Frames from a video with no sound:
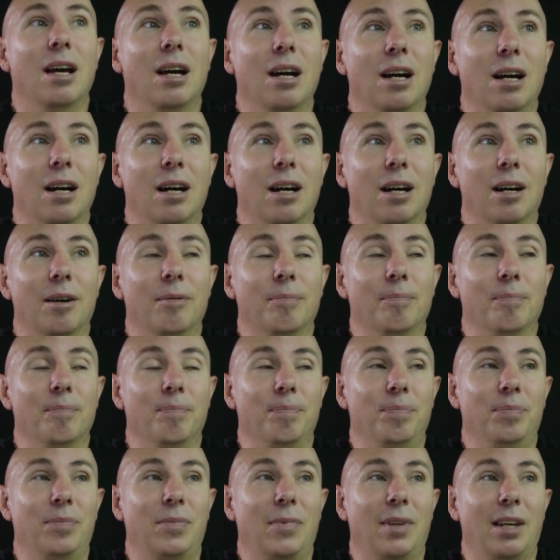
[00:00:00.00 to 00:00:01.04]

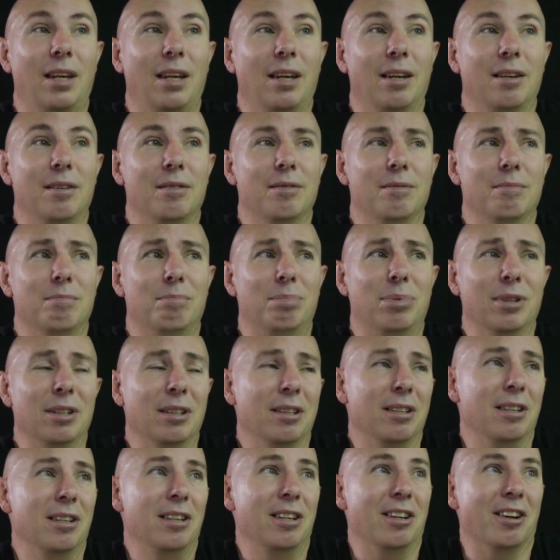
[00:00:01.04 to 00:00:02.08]
But,
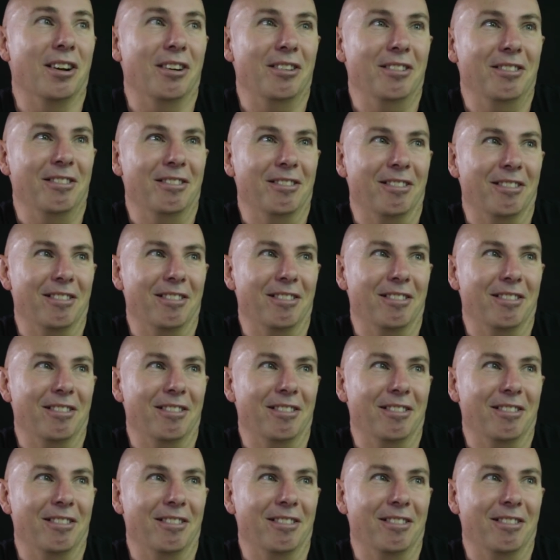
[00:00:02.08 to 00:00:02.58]
you know,